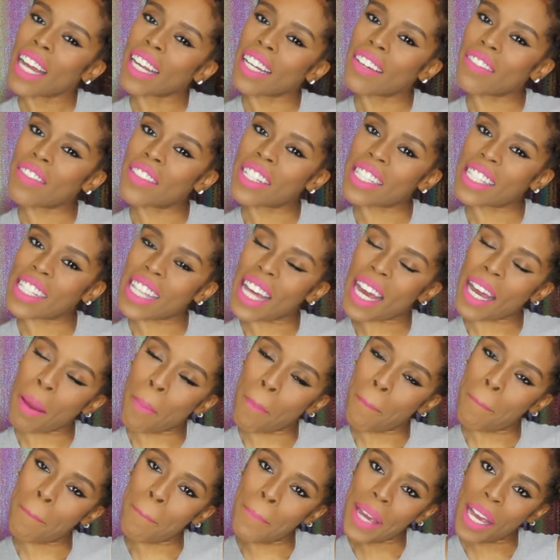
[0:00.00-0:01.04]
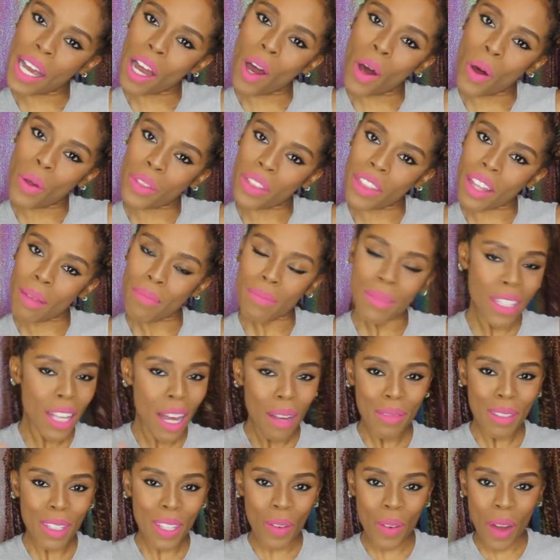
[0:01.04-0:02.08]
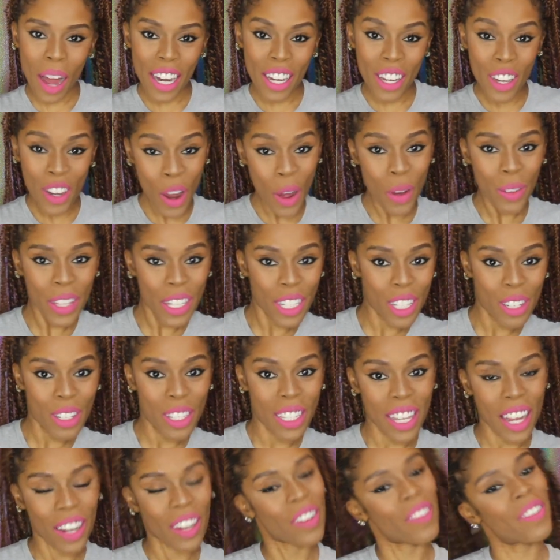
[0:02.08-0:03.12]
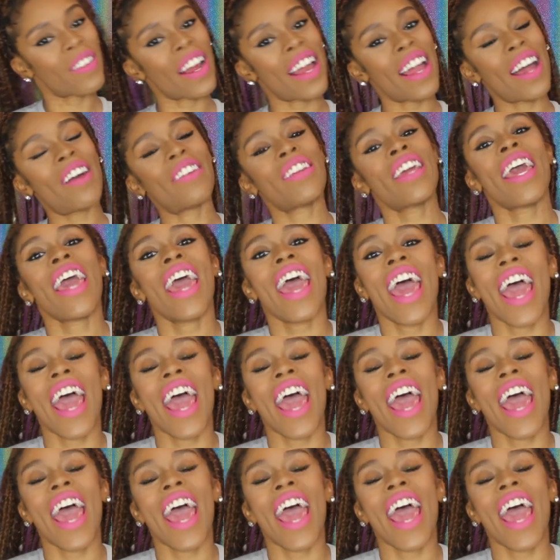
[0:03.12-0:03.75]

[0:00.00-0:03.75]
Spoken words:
give this thing a big old thumbs up so I know that you stuck around.